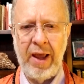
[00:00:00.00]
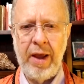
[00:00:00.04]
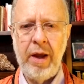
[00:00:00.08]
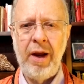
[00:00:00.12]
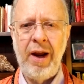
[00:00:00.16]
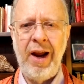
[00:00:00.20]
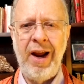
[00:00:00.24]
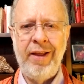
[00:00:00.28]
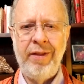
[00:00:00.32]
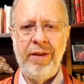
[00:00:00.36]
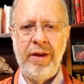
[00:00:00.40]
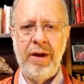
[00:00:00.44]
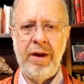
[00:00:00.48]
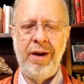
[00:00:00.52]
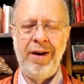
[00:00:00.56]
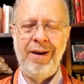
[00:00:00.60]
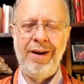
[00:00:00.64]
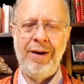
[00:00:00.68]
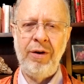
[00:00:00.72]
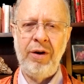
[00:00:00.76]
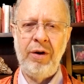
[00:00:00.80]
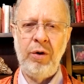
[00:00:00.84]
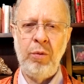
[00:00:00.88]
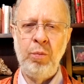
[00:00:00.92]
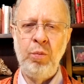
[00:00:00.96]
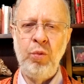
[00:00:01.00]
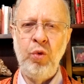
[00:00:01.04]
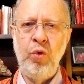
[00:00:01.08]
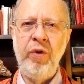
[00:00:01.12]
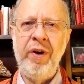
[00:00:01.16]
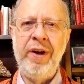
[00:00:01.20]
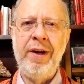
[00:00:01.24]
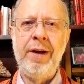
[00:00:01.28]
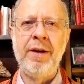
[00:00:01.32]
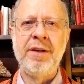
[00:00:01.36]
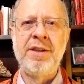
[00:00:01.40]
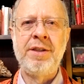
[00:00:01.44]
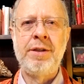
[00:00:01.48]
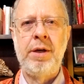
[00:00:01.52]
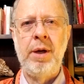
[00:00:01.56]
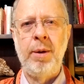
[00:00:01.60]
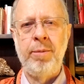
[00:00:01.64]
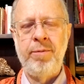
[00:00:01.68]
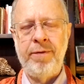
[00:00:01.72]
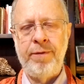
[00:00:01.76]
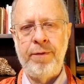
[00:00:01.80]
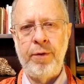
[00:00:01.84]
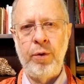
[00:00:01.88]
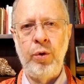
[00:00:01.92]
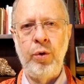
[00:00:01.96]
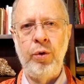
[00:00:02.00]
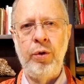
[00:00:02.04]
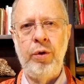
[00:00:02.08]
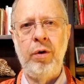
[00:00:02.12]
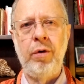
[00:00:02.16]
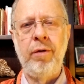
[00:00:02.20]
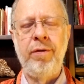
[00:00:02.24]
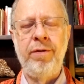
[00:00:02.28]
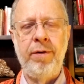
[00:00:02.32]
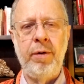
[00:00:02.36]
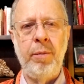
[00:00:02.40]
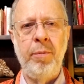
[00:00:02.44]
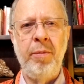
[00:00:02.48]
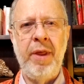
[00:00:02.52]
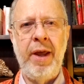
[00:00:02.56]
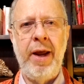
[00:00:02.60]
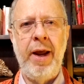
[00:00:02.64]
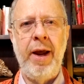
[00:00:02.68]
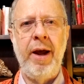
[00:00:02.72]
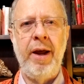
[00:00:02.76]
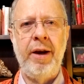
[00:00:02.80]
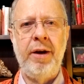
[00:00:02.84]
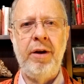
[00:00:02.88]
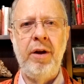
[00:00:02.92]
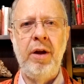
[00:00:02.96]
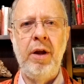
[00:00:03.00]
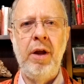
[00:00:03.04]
And then moving a step further from that,